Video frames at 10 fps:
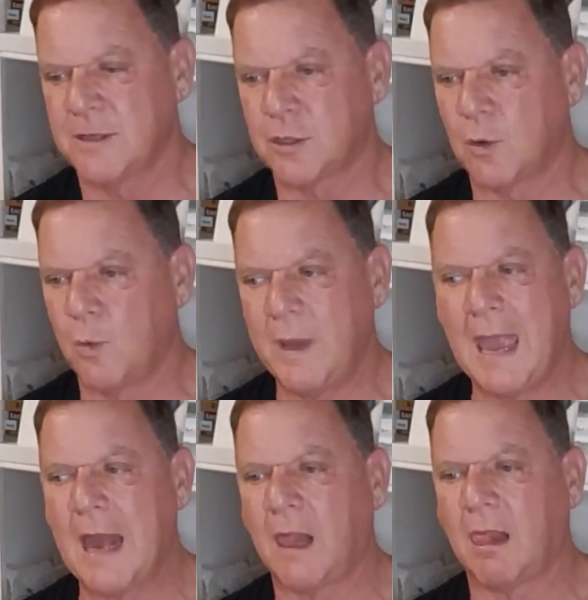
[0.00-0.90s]
So we
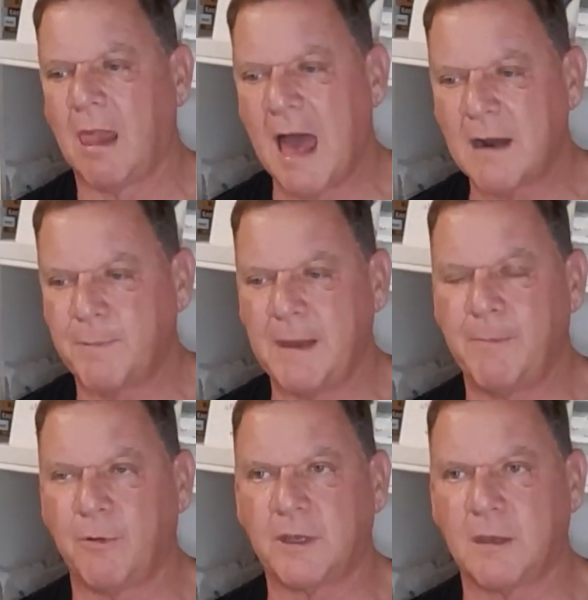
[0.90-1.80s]
had a lot of
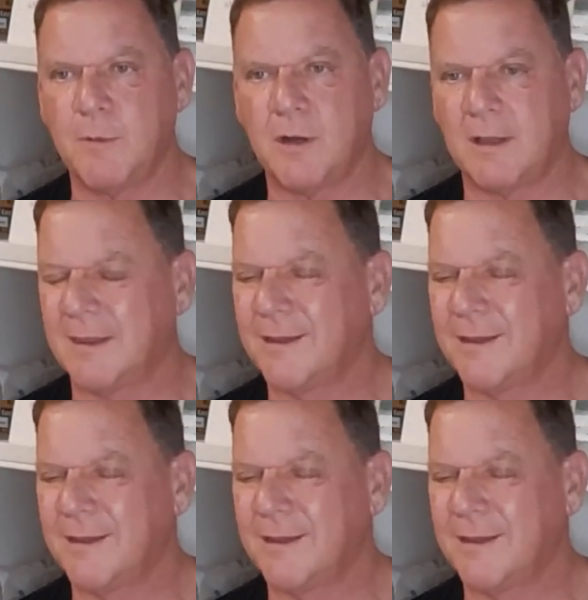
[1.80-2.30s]
people in the community.